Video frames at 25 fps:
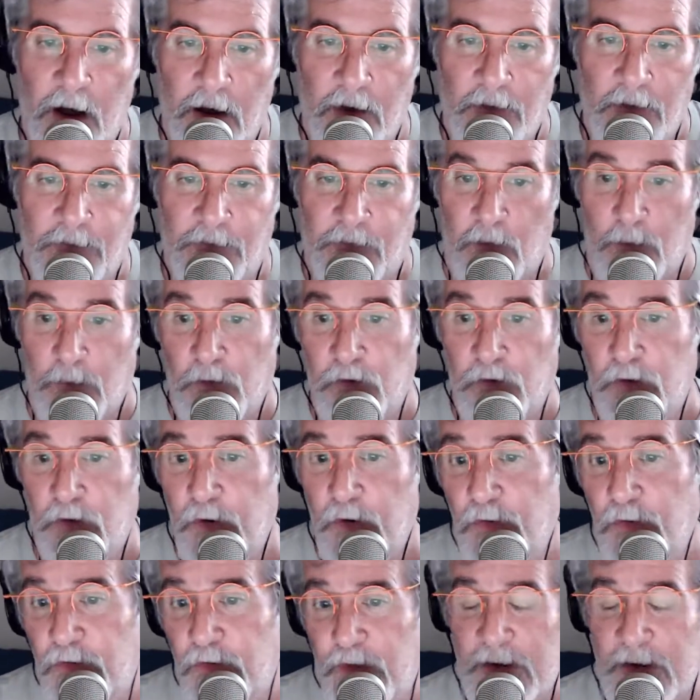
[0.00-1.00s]
from 2
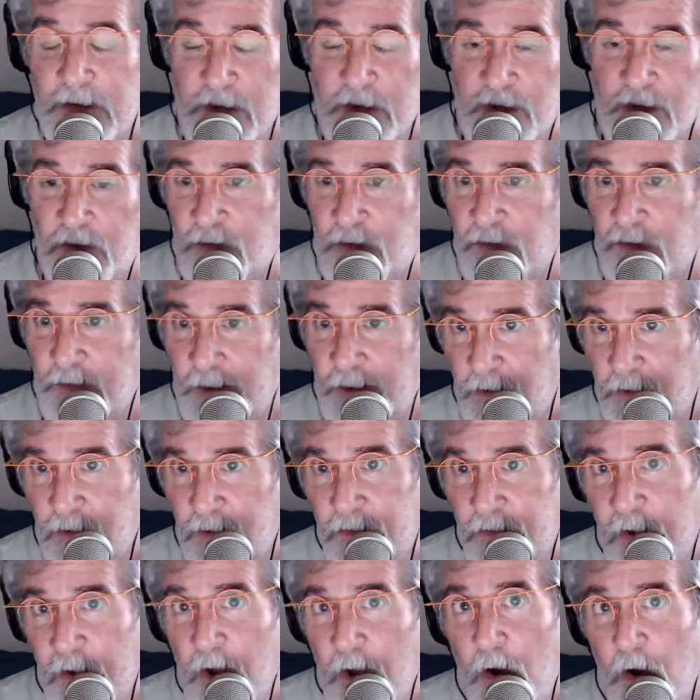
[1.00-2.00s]
state legislators
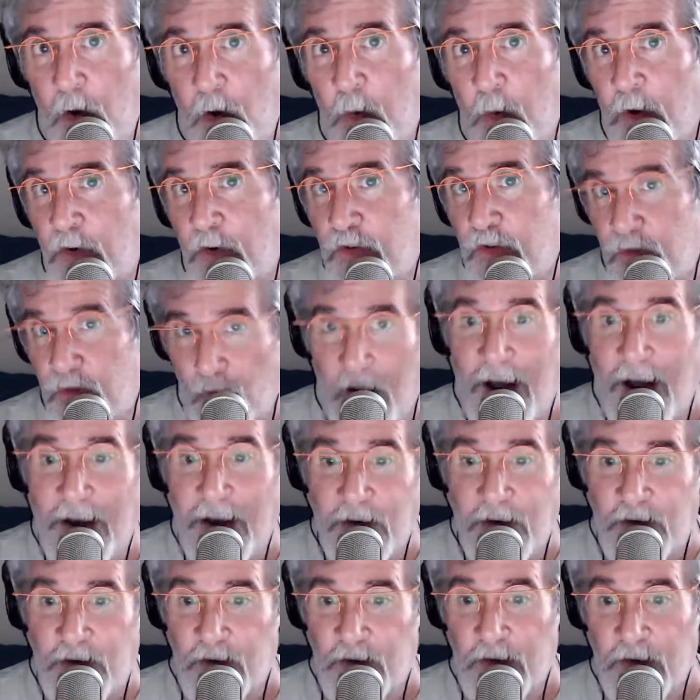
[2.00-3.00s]
who were trying
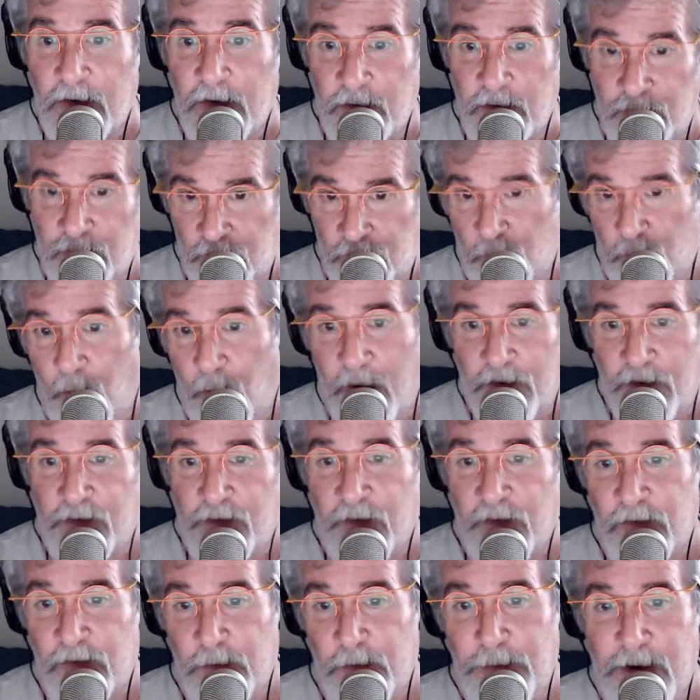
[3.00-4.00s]
to squash the
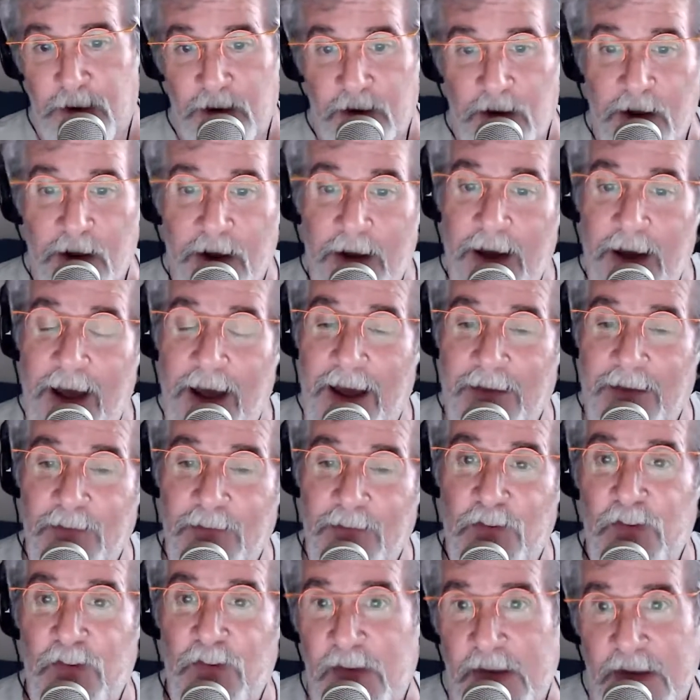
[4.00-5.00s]
subpoena and
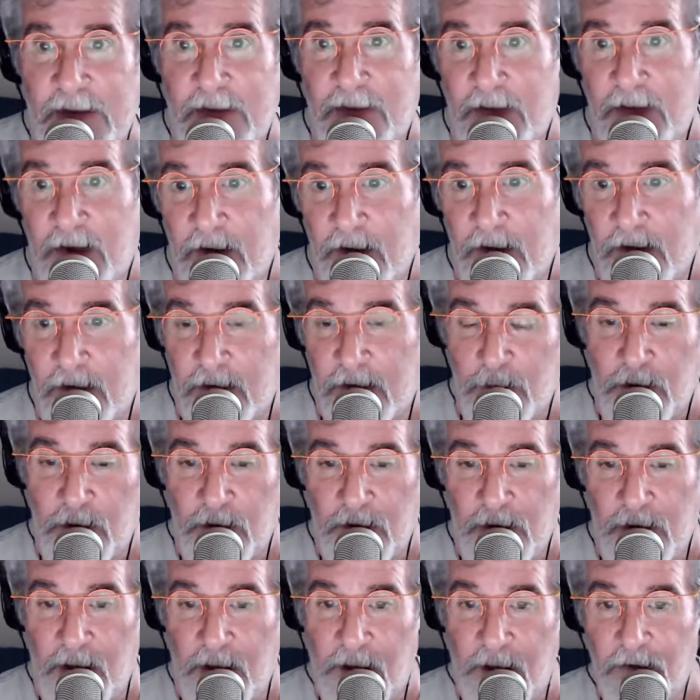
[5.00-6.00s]
see their
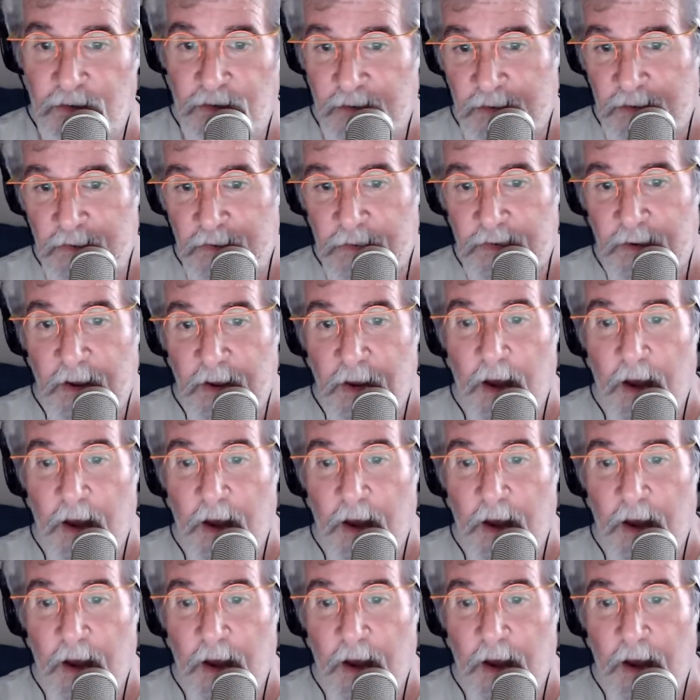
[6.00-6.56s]
communications.